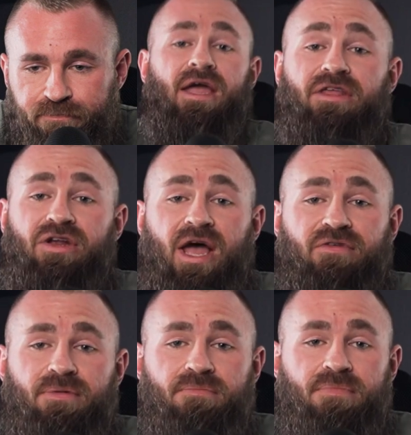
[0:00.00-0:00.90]
And there you have
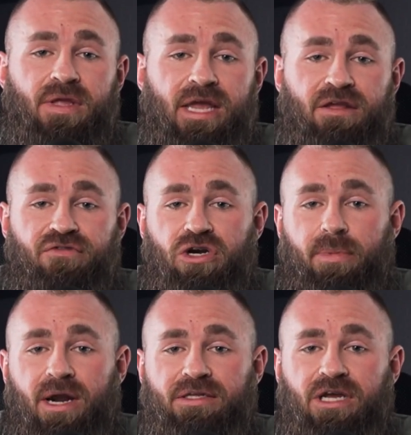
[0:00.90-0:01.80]
it, eating for your
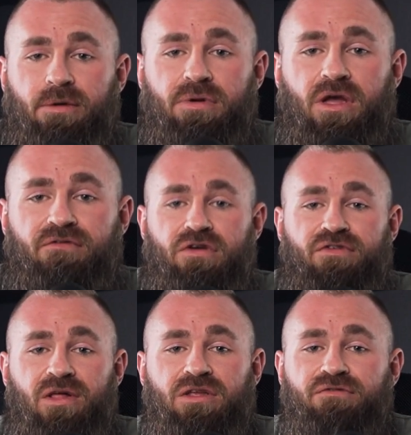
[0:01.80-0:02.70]
body type. If you
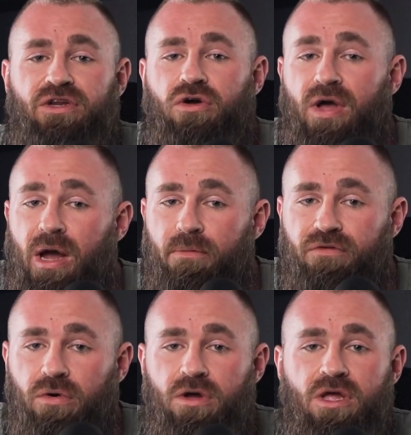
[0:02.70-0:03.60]
found this video
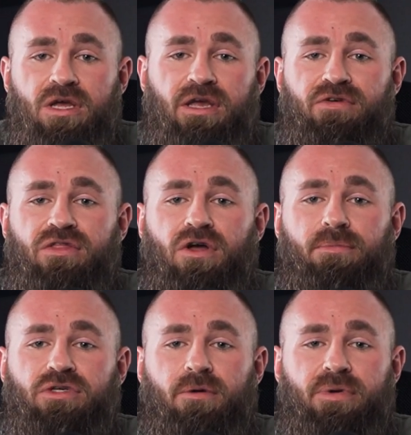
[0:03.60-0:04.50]
helpful, give it a
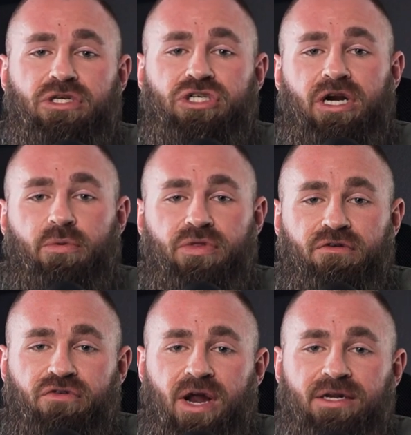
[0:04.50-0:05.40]
thumbs up and share it with your
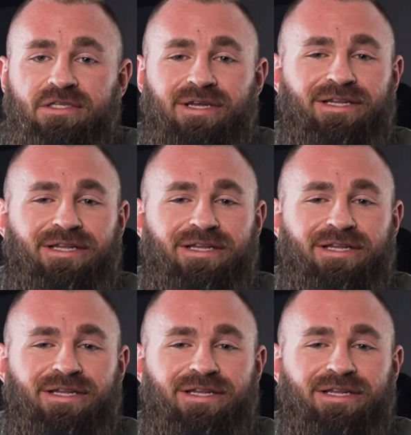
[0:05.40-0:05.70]
friends.